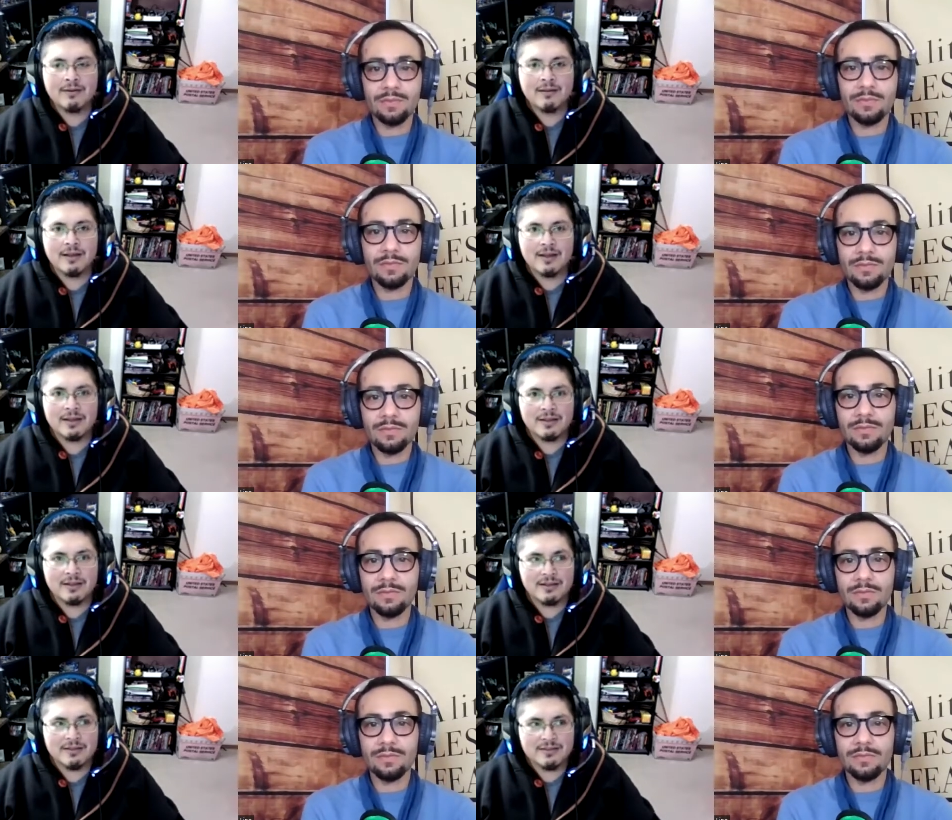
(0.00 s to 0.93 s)
Speaker 1: and
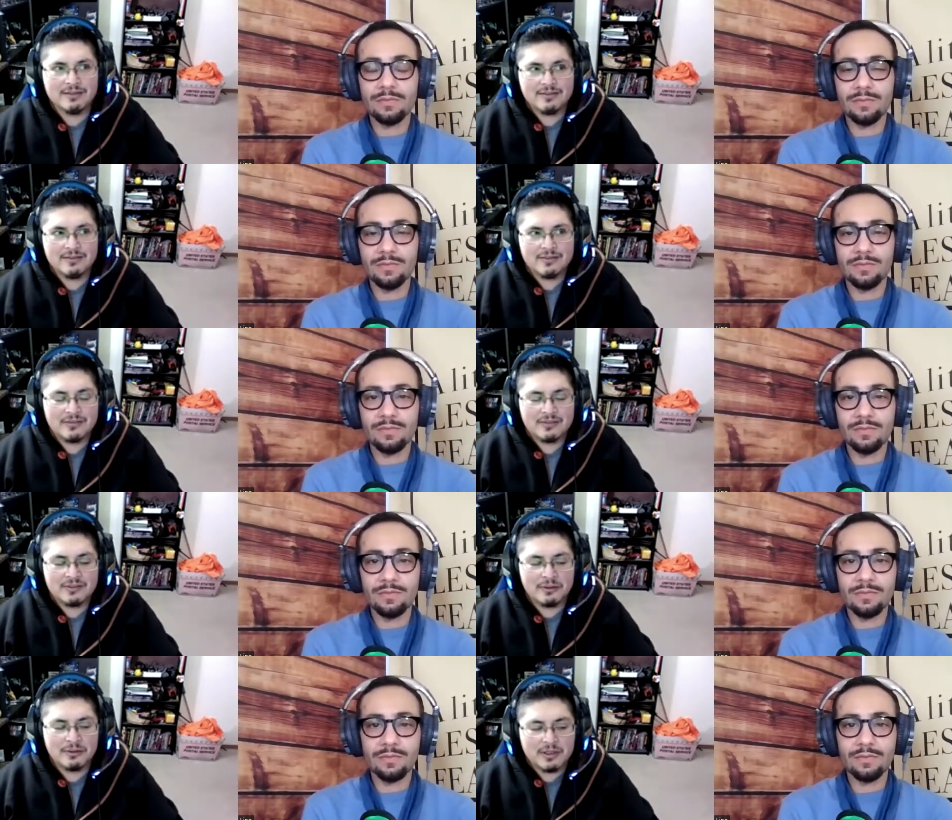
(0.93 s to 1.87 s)

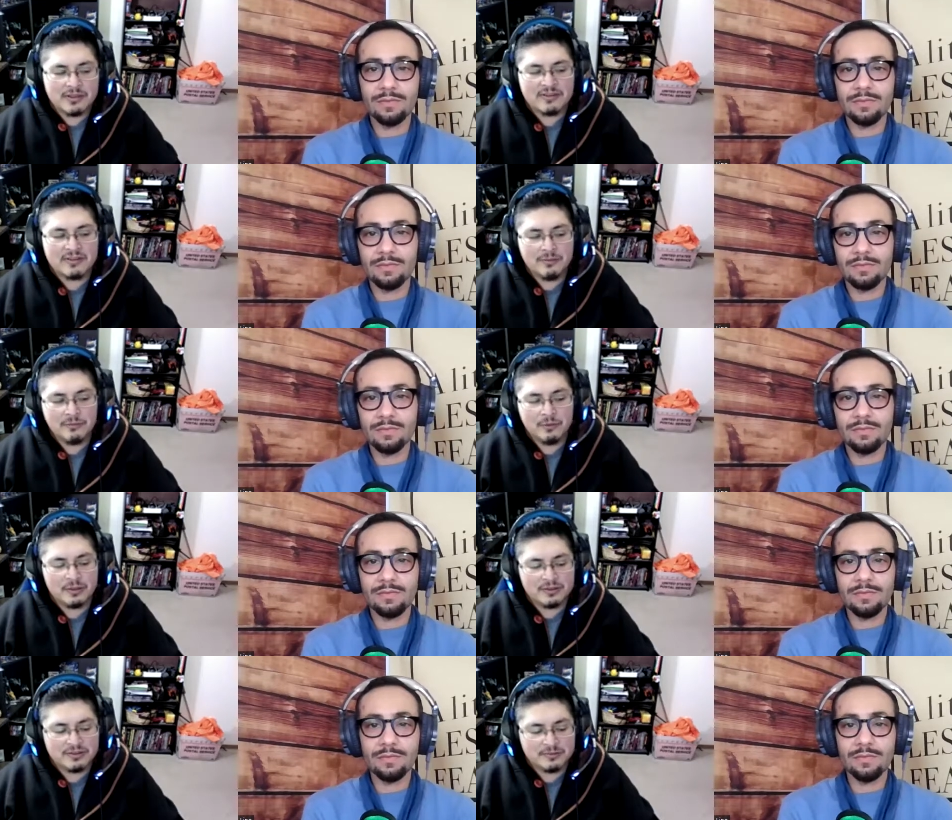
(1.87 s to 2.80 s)
so it seemed
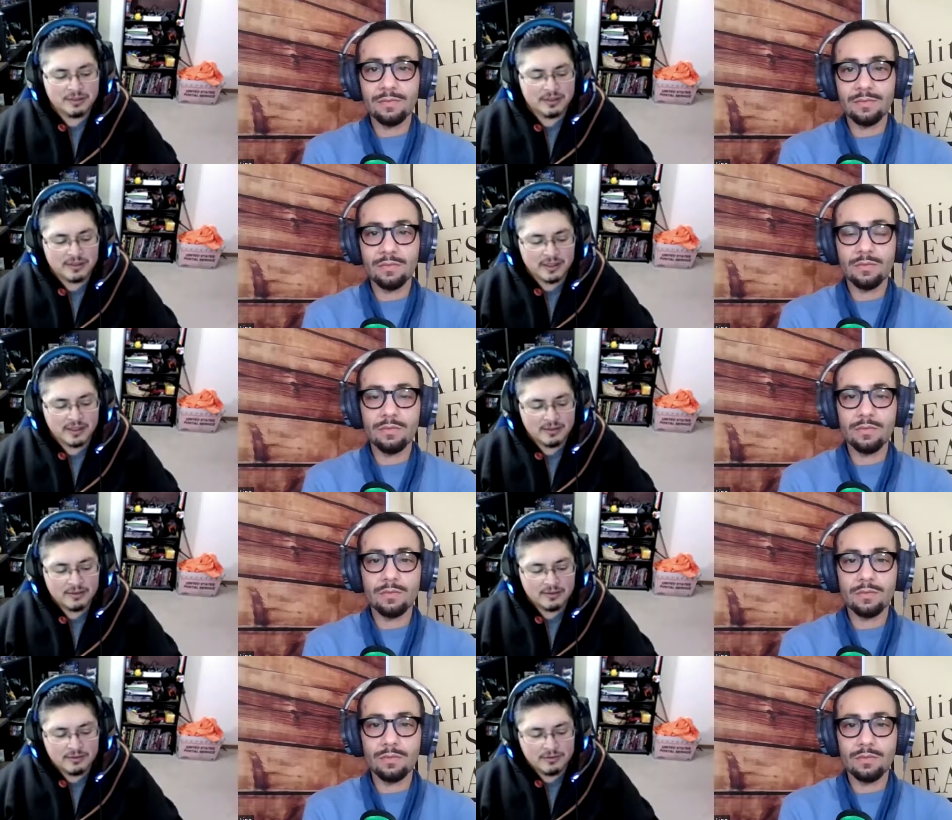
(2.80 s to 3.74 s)
weird to me that
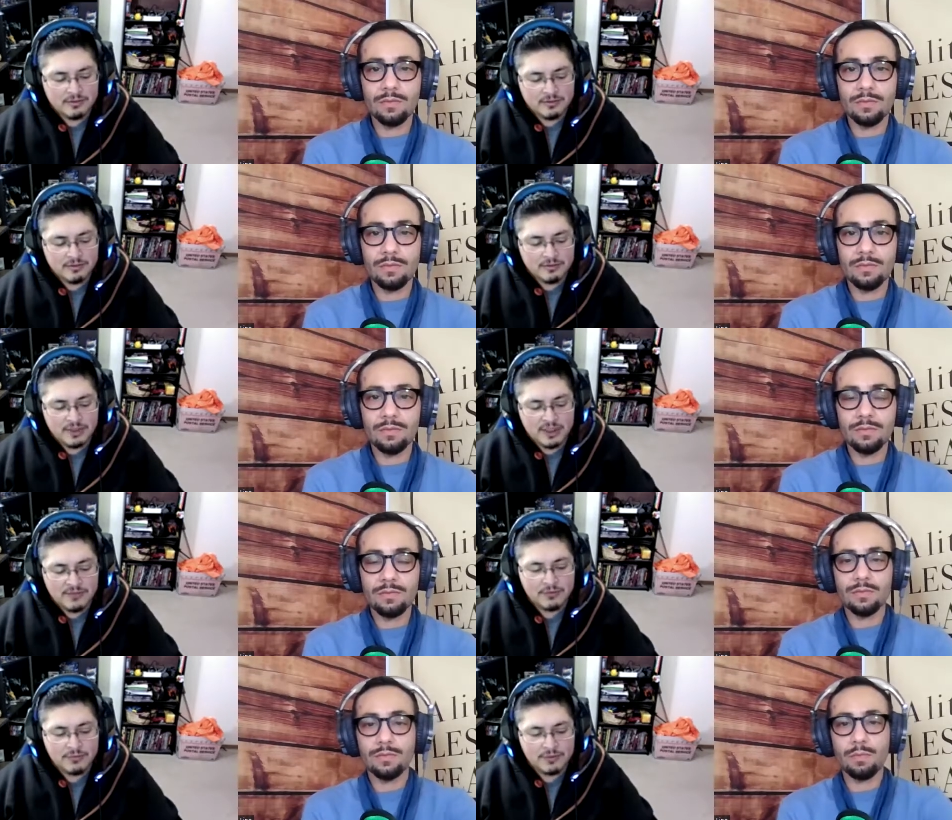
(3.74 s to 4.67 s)

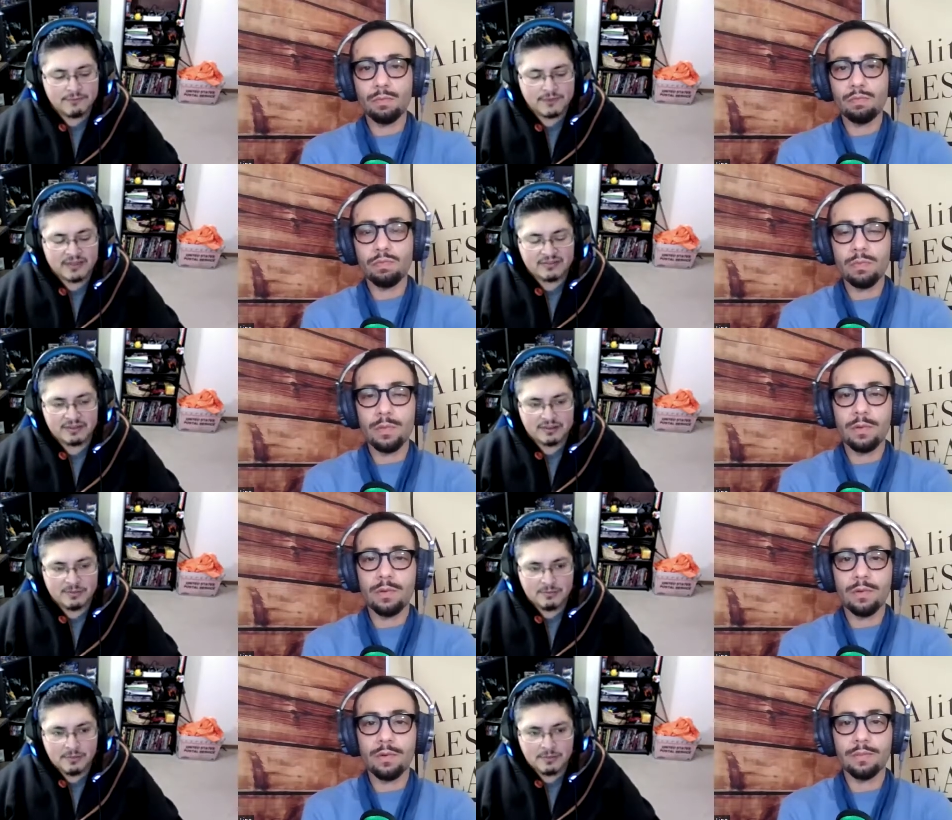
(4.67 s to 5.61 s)
even with fasting
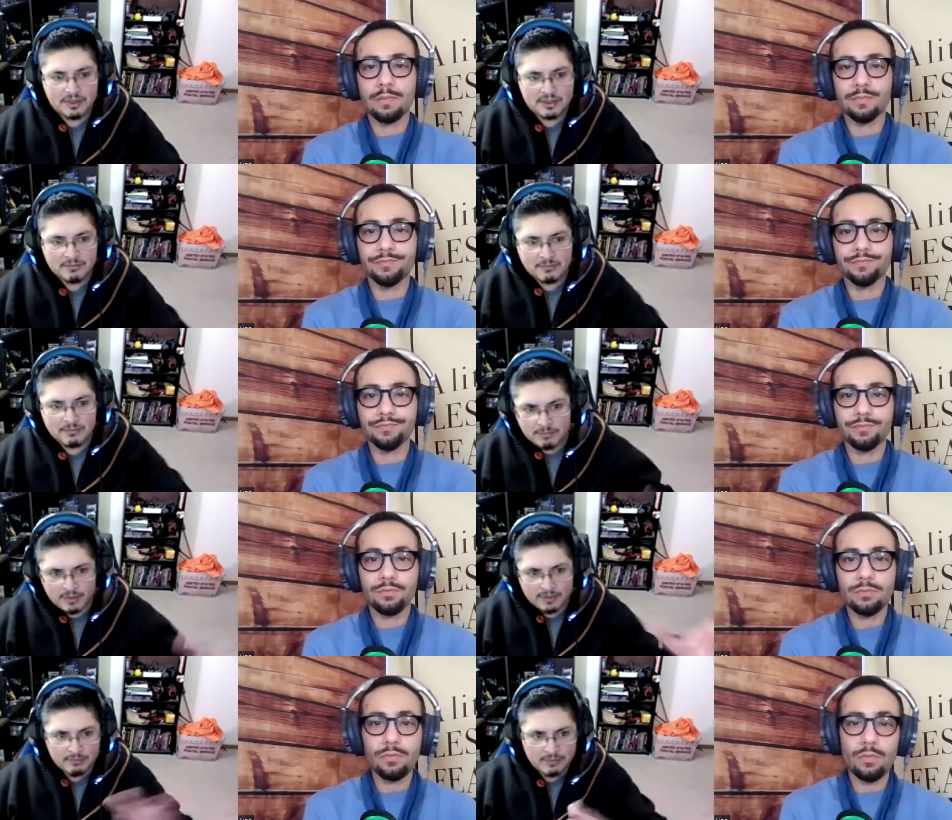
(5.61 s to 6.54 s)
and mimicking
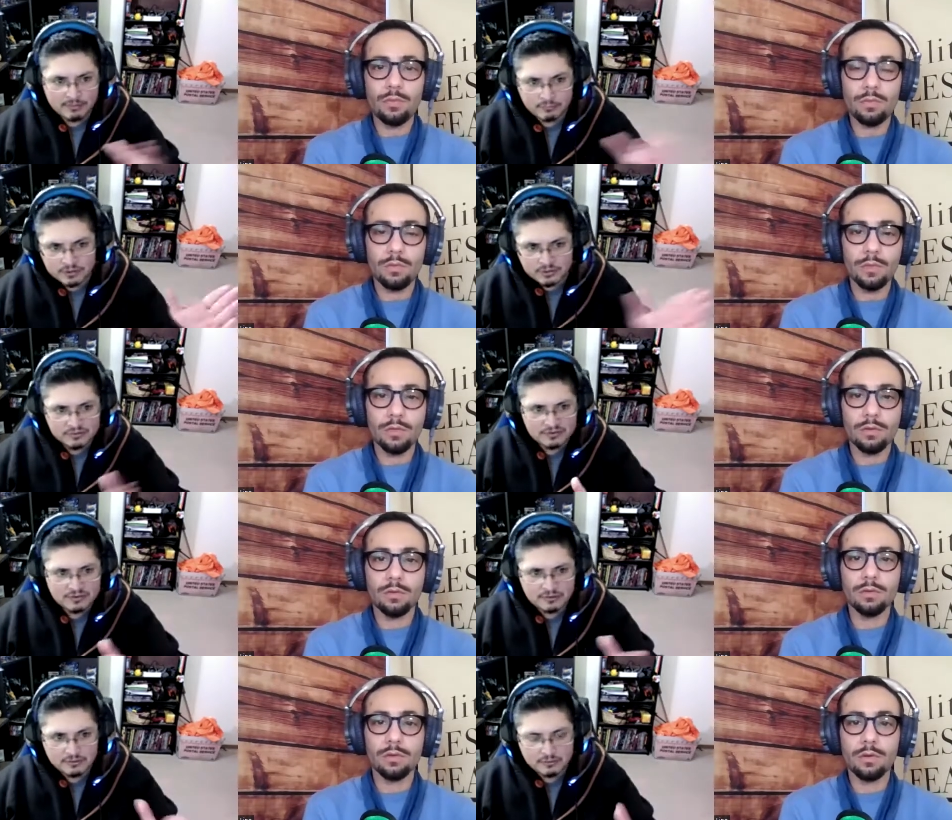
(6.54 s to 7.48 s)
by by
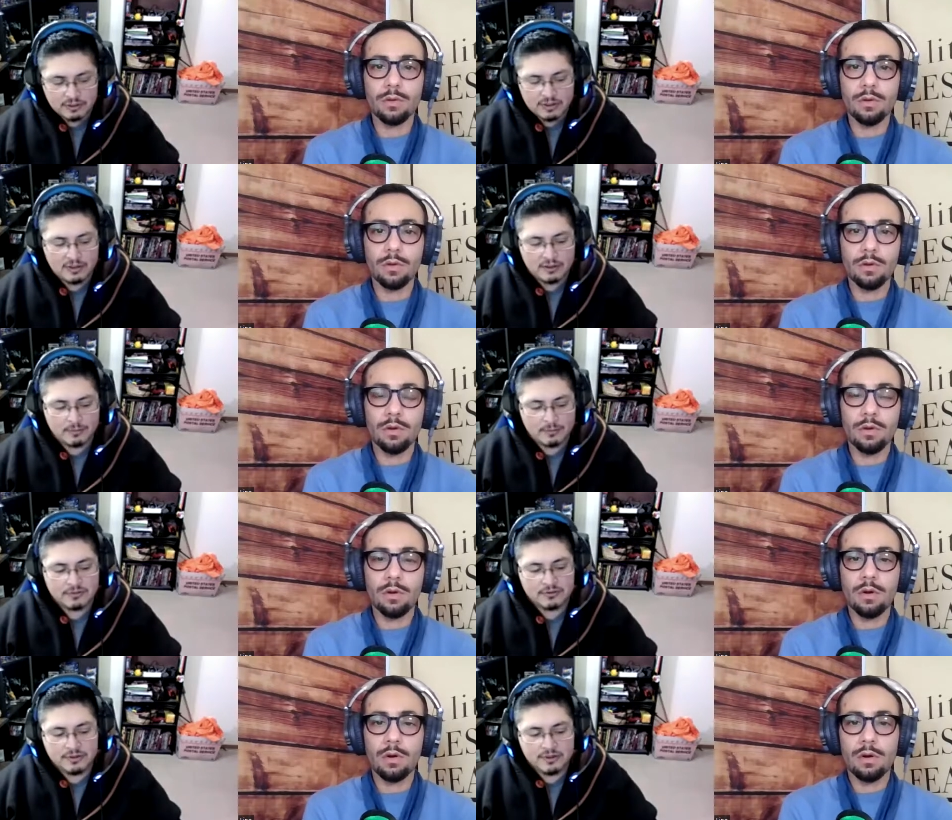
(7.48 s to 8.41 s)
reducing your eating
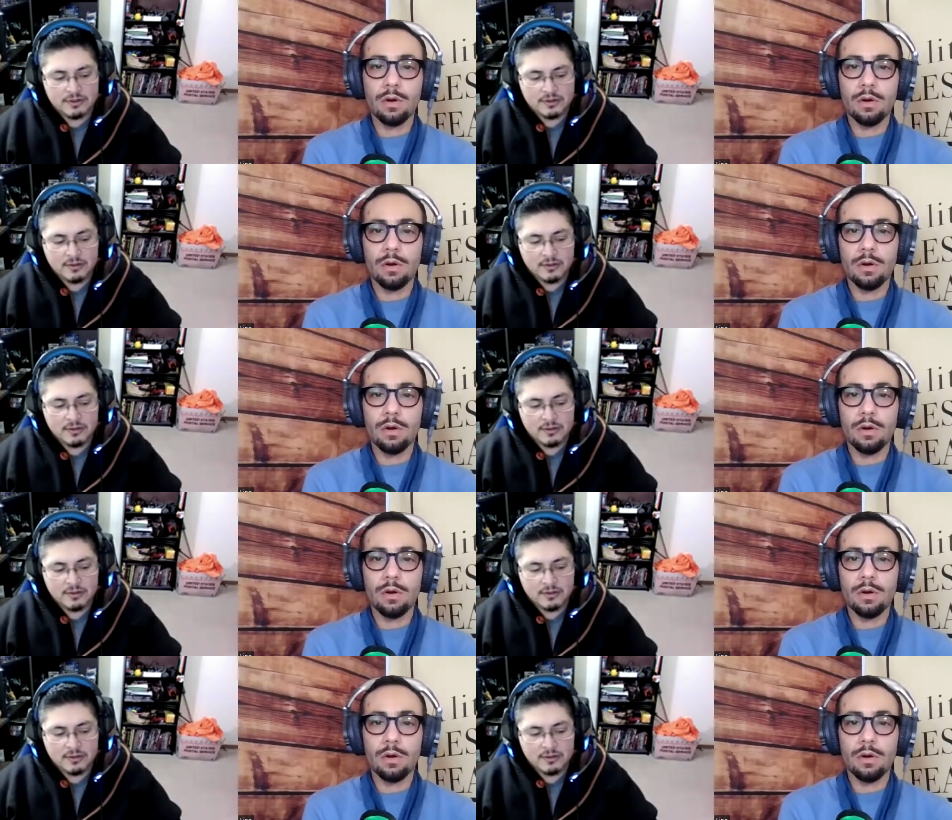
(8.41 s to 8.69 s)
opportunity